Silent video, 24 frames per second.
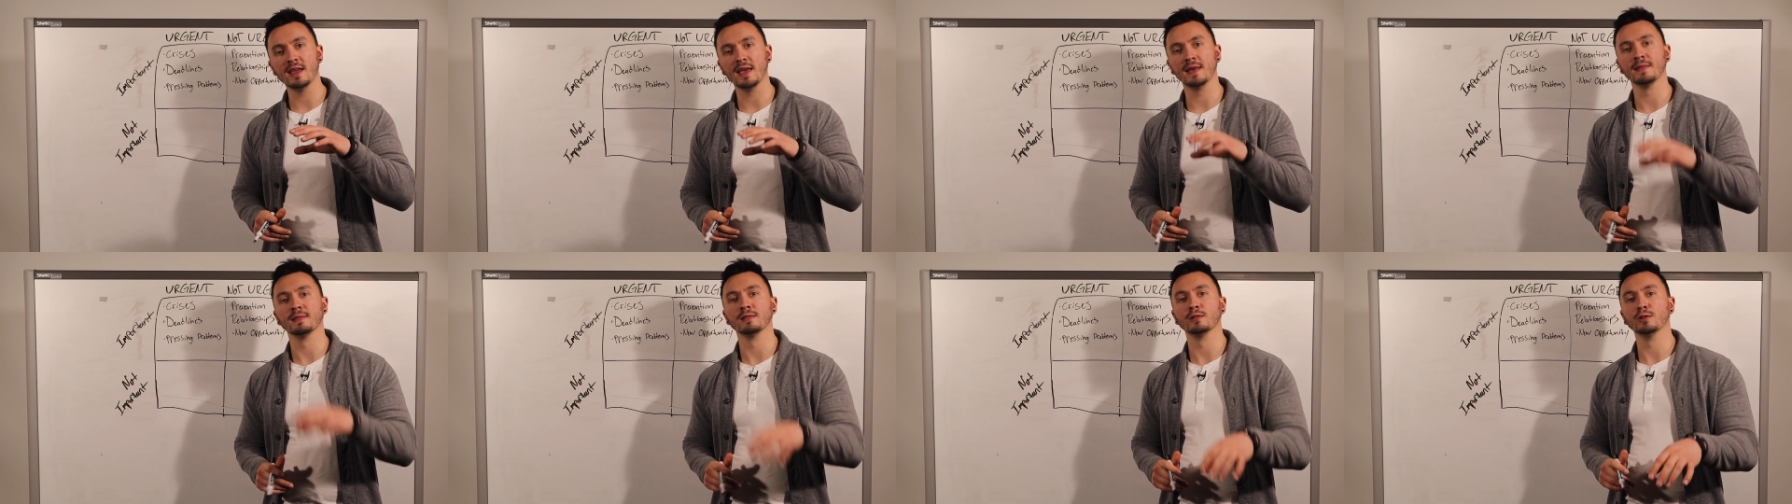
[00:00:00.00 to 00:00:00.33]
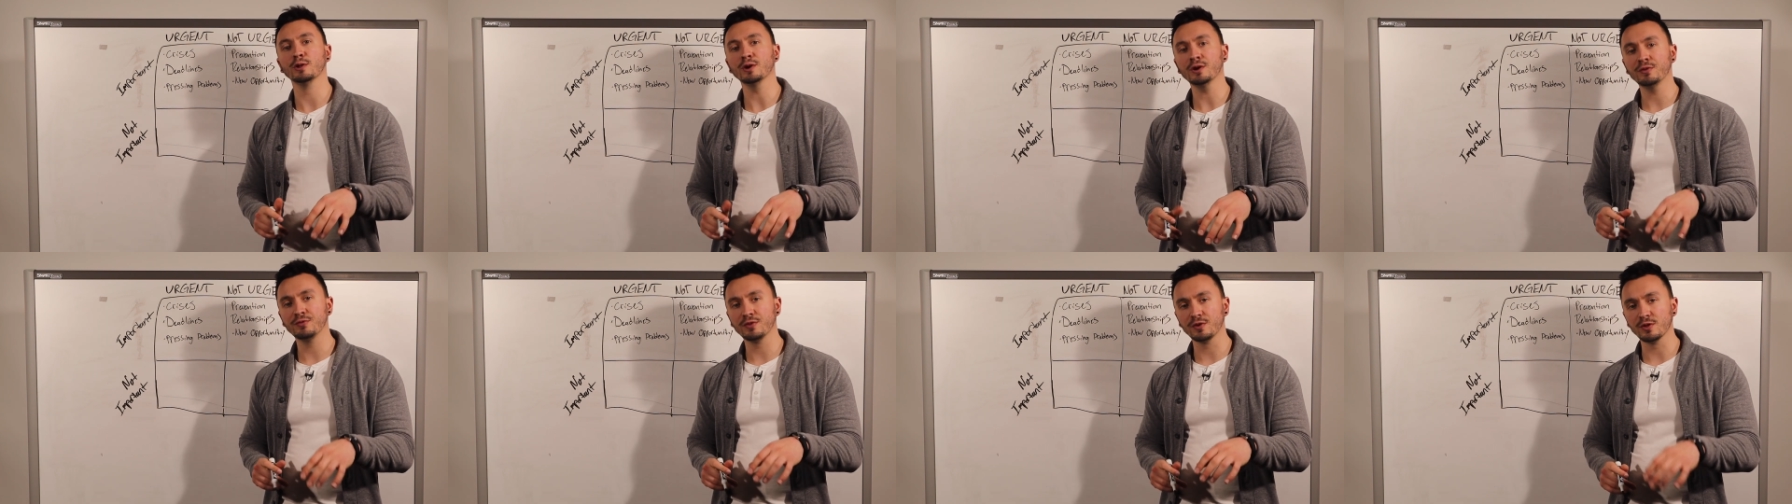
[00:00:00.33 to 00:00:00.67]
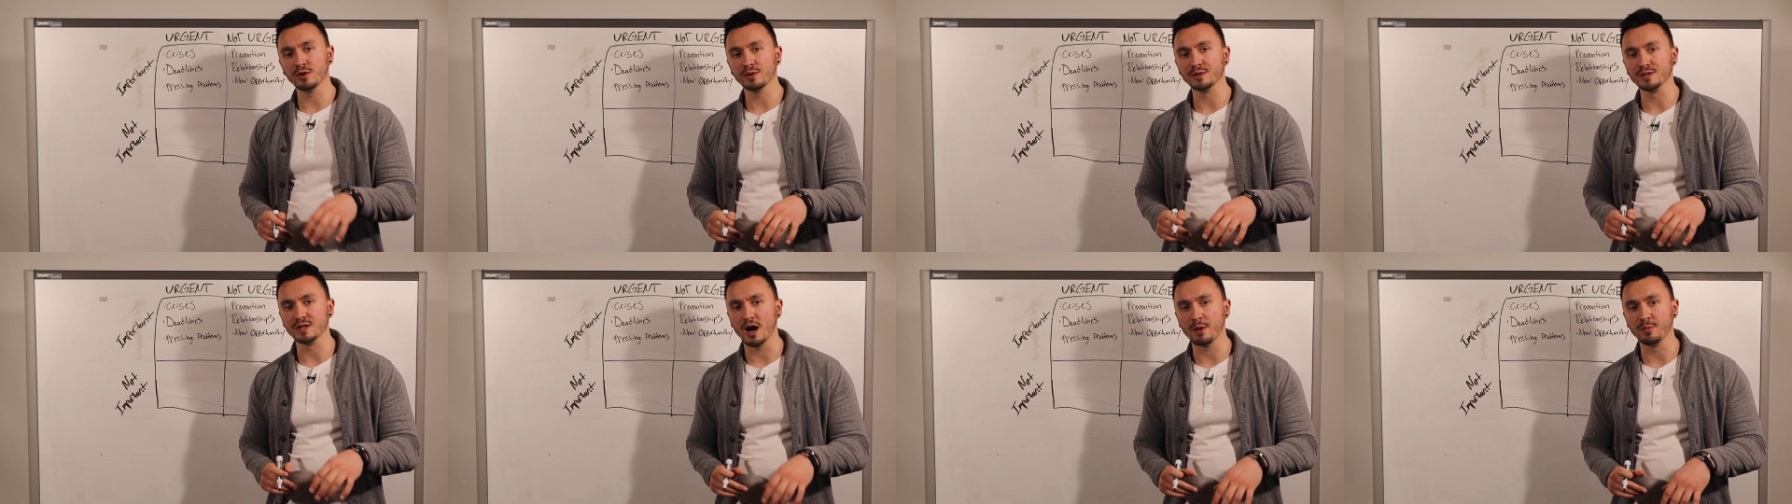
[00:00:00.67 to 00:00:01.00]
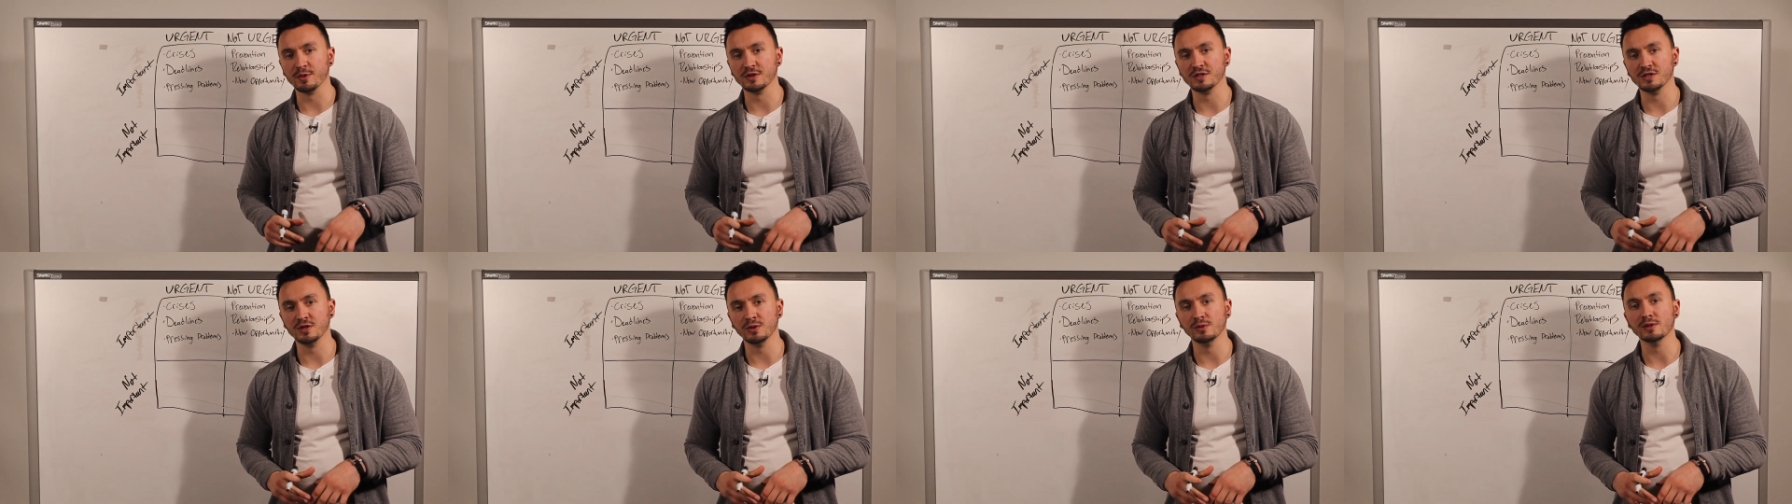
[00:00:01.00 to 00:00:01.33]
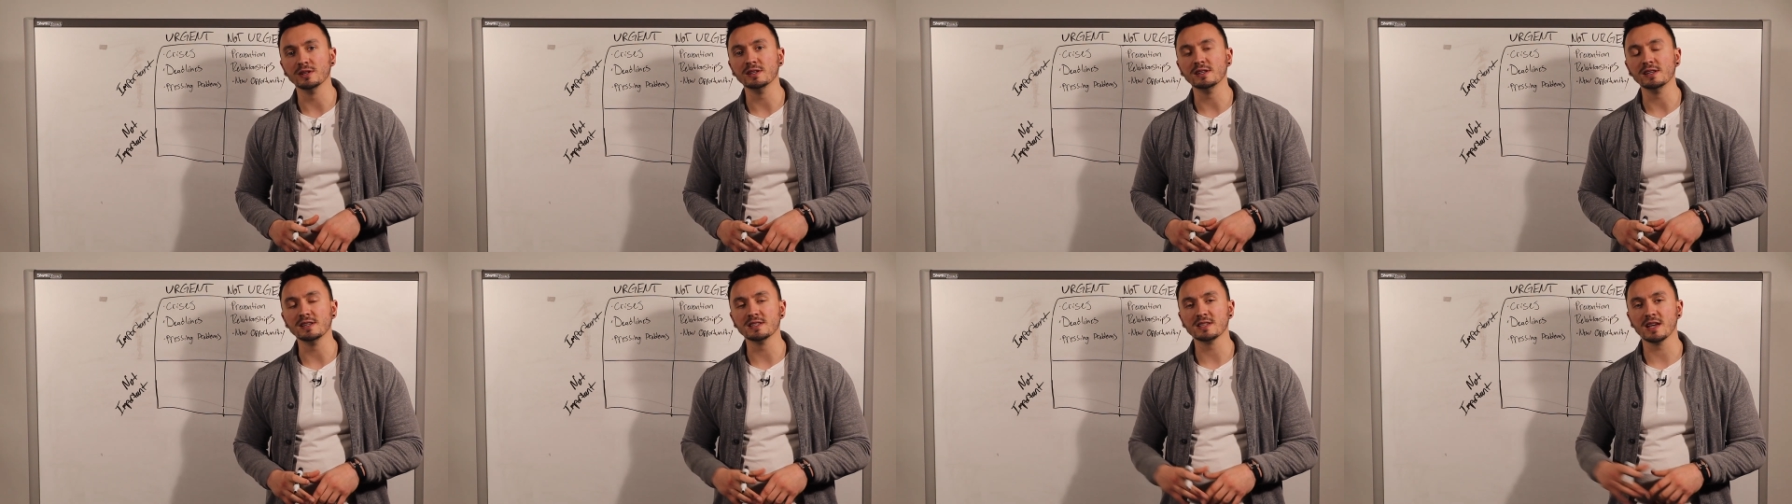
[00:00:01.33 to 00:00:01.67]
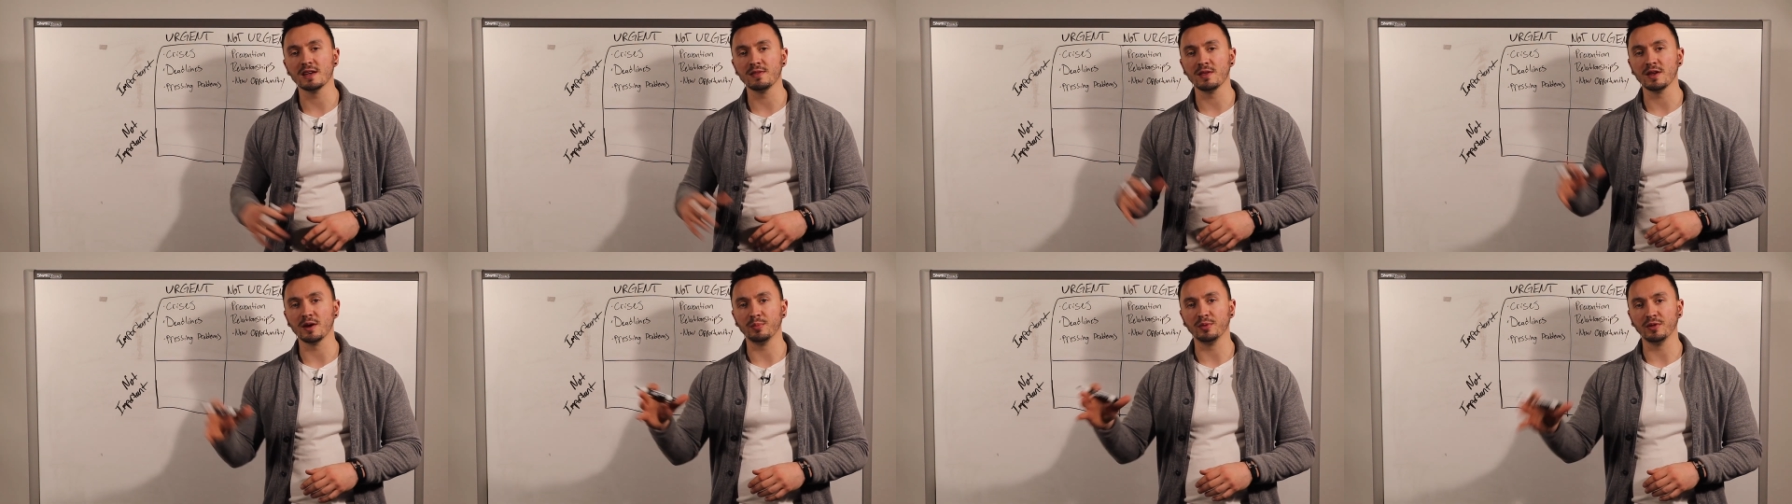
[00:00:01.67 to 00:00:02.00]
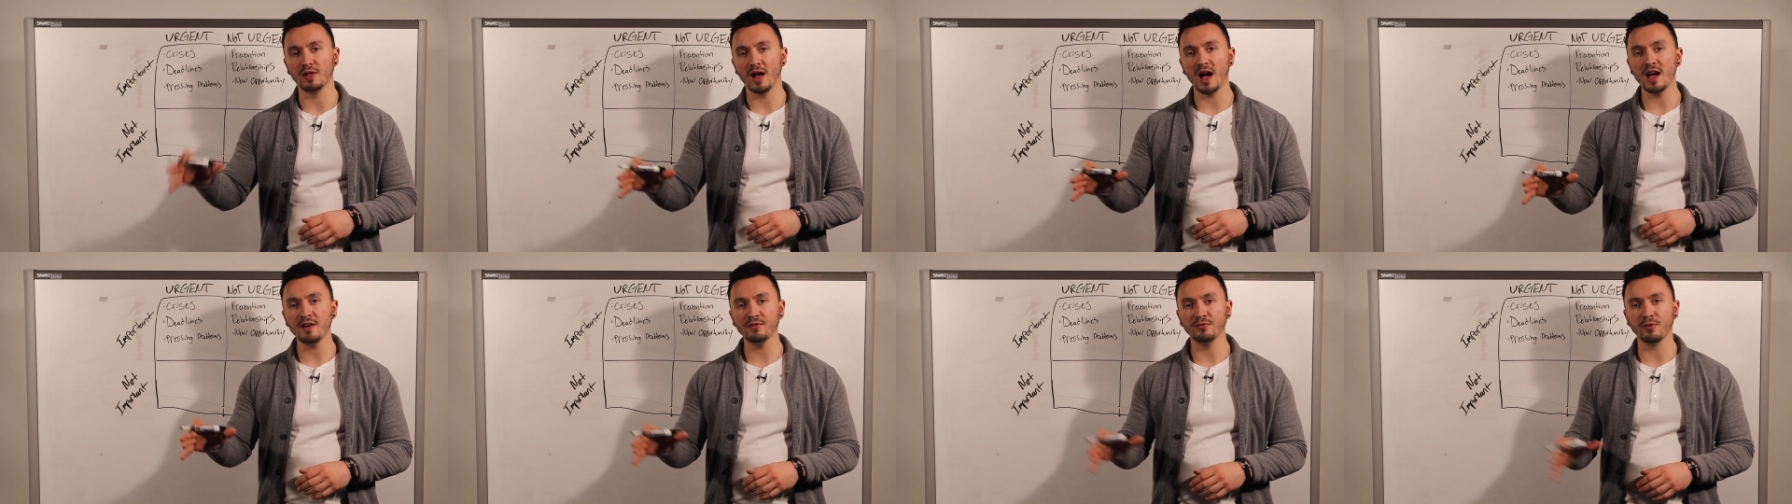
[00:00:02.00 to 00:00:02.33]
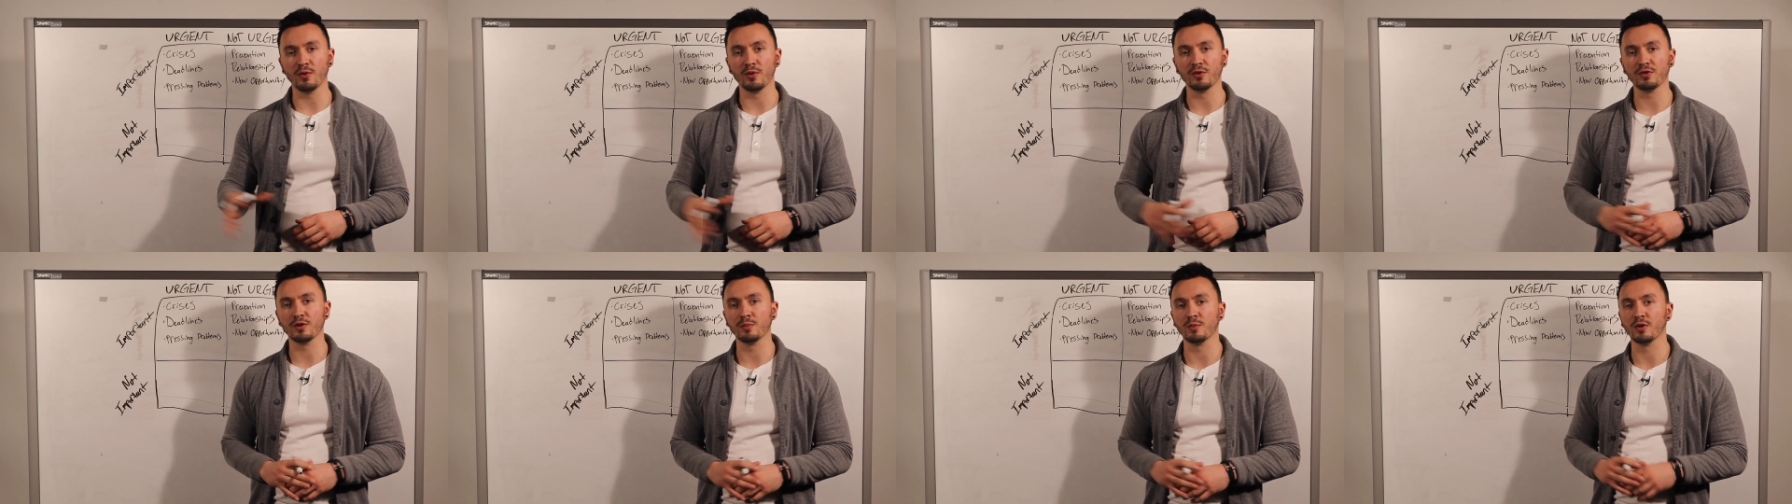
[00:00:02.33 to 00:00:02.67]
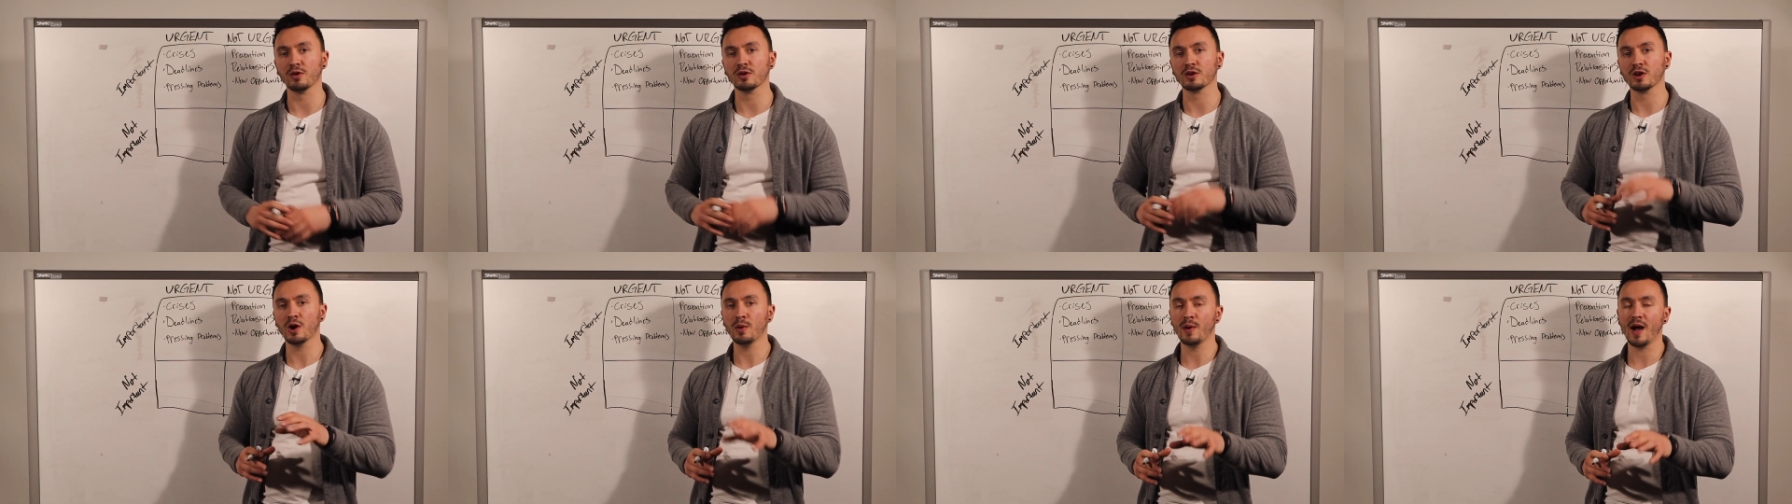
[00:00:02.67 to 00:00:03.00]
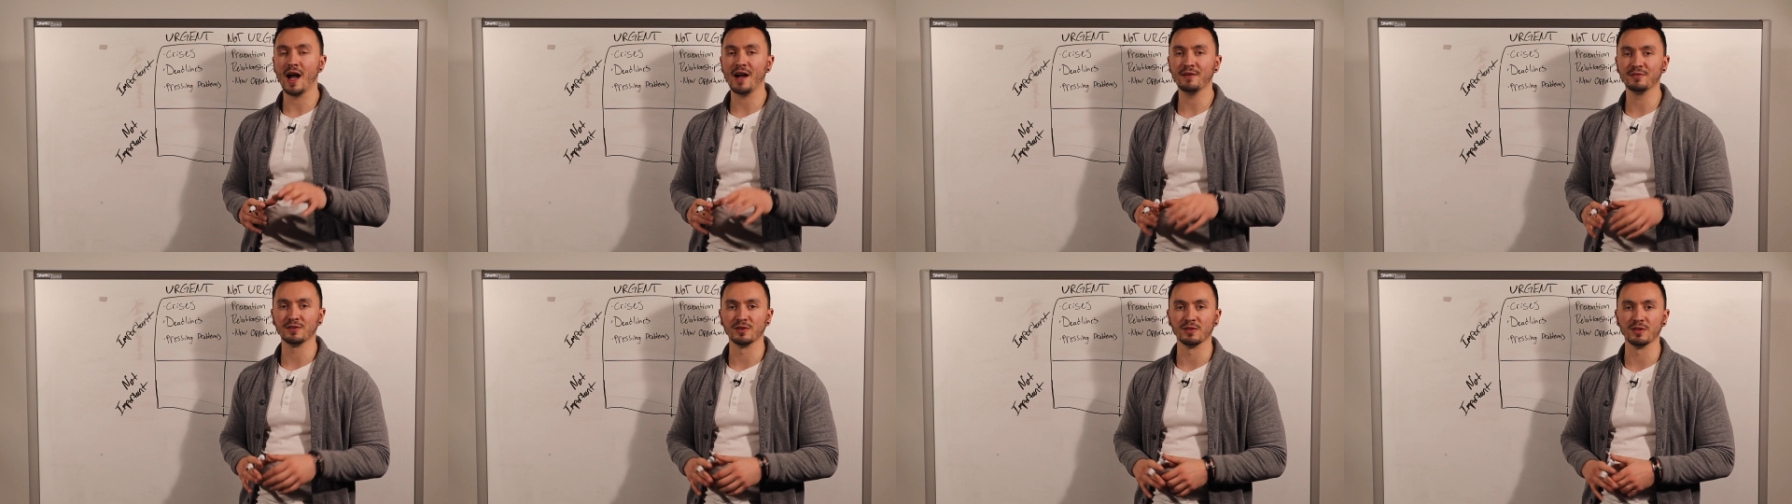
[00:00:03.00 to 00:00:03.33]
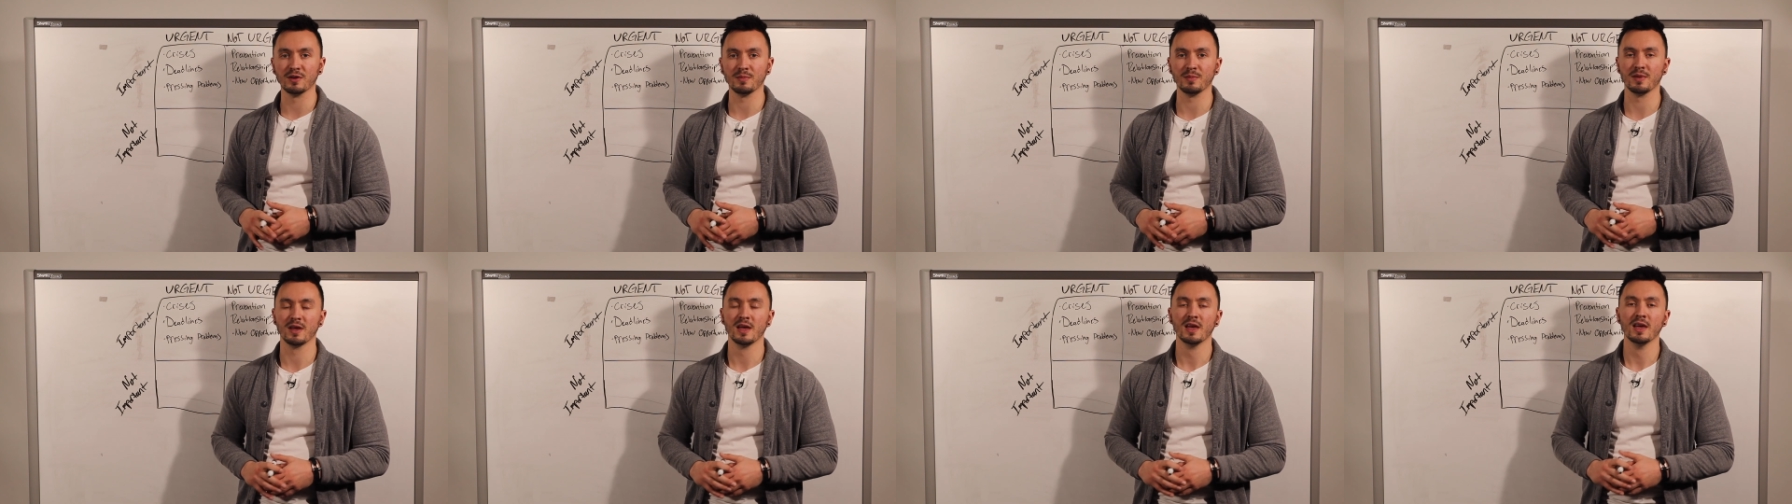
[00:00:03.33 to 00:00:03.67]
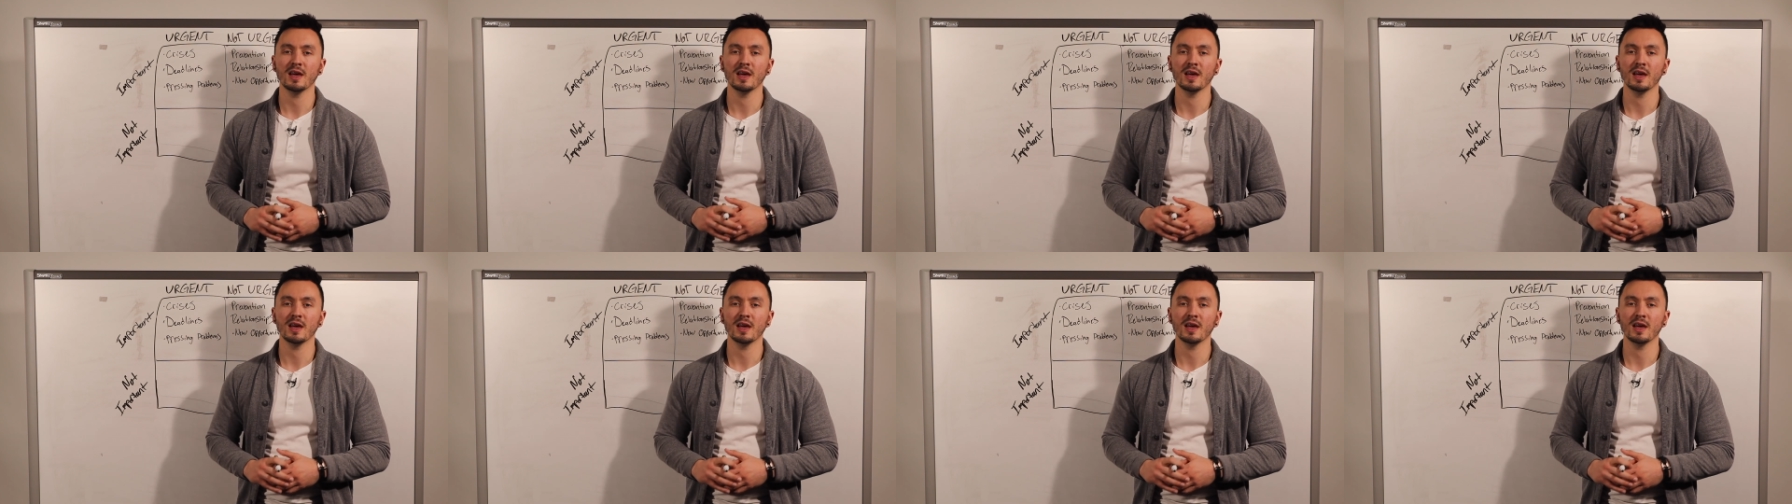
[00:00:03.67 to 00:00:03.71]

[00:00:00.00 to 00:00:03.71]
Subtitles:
and look for those opportunities and then apply for them or go after them